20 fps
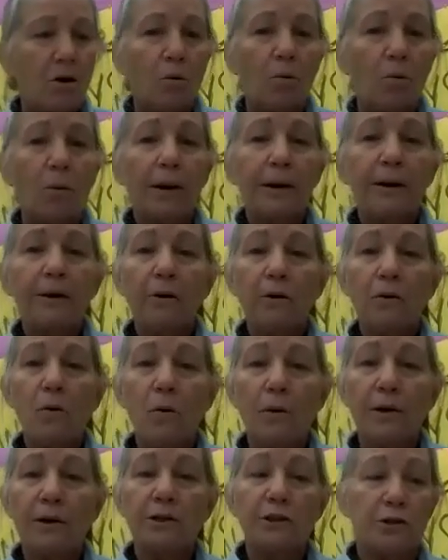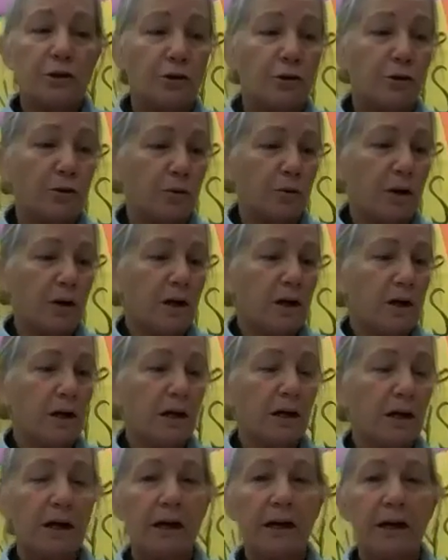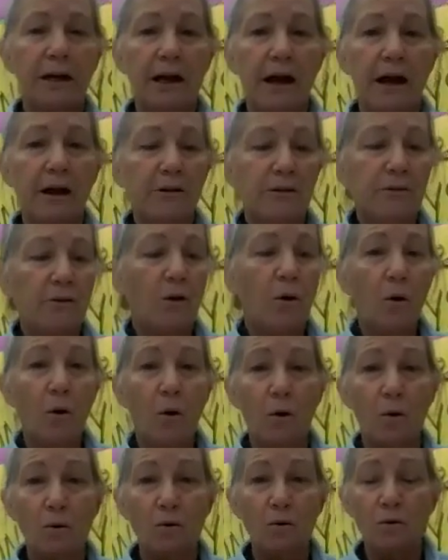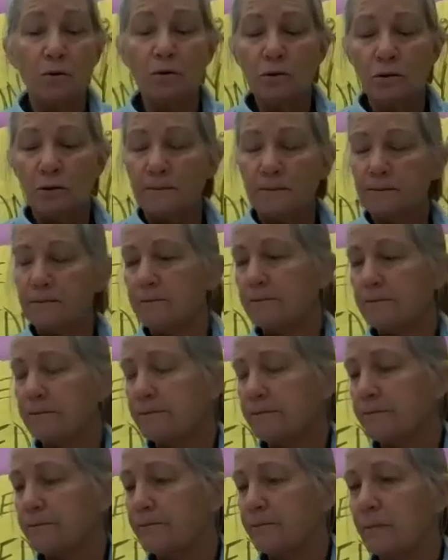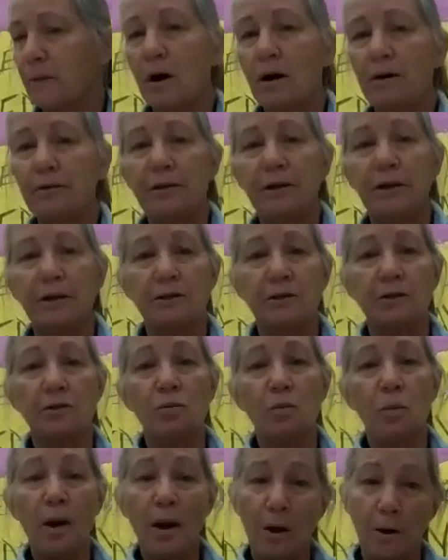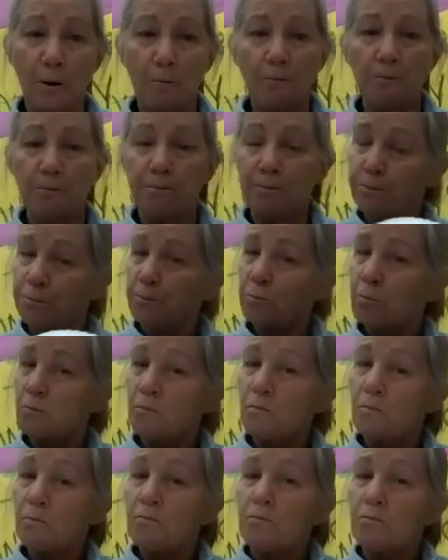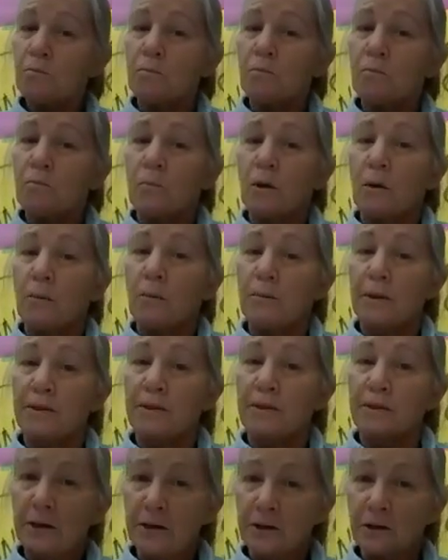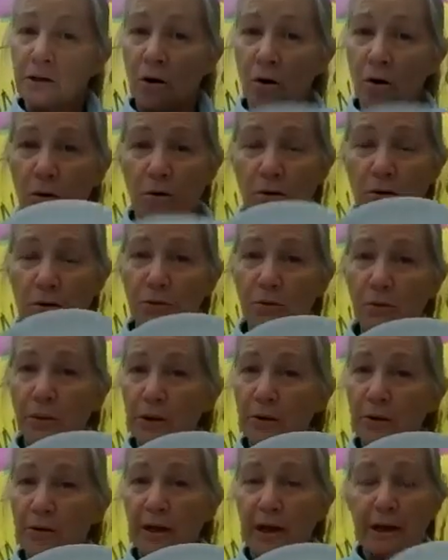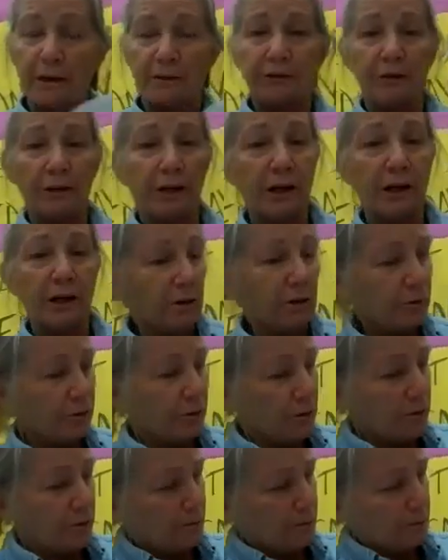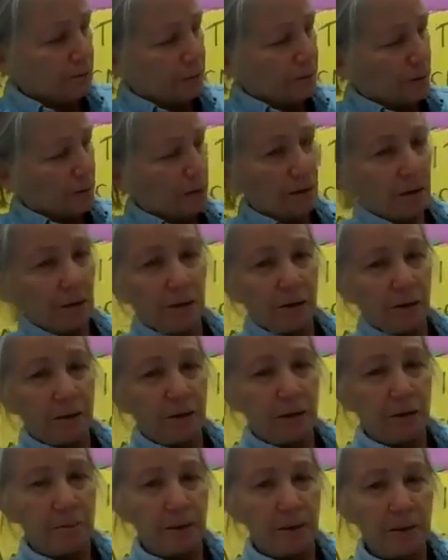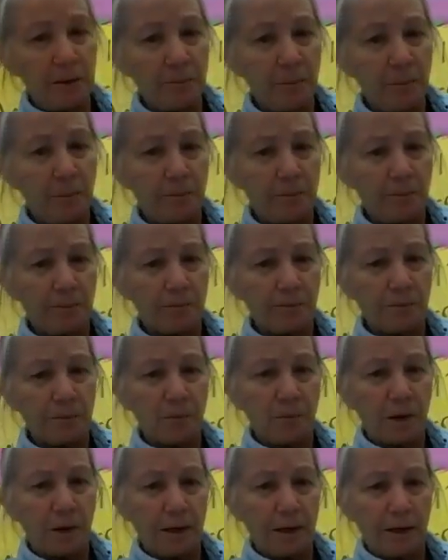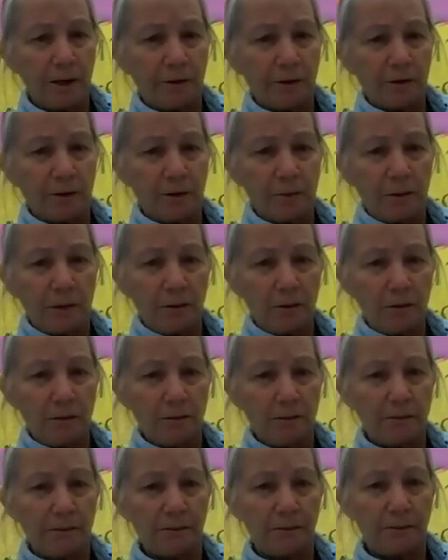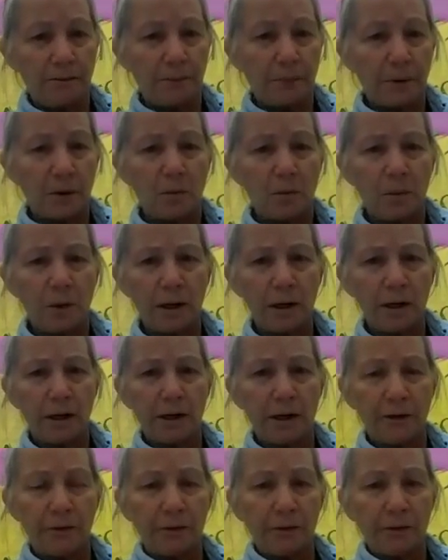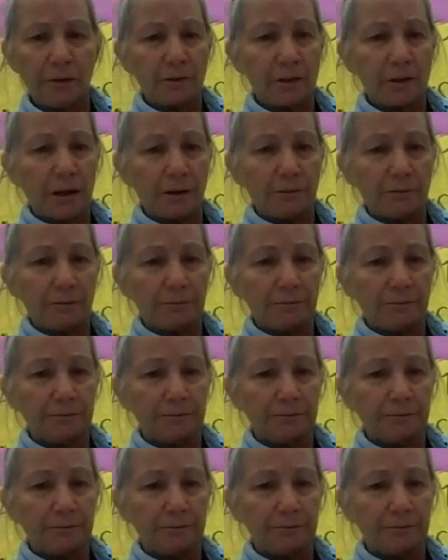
We are going to cut out holes on these as well. But these holes, we don't have to color them. The big, right here in the middle, we're going to cut those out.